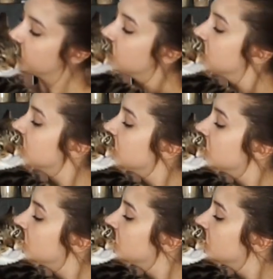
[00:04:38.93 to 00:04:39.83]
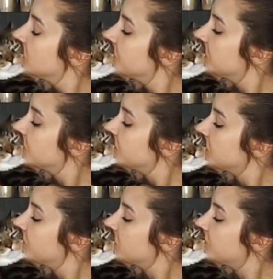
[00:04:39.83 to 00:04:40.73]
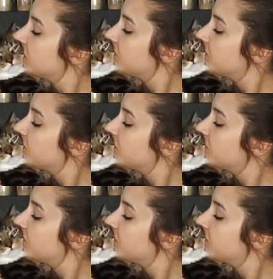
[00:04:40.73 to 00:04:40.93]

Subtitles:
(silence)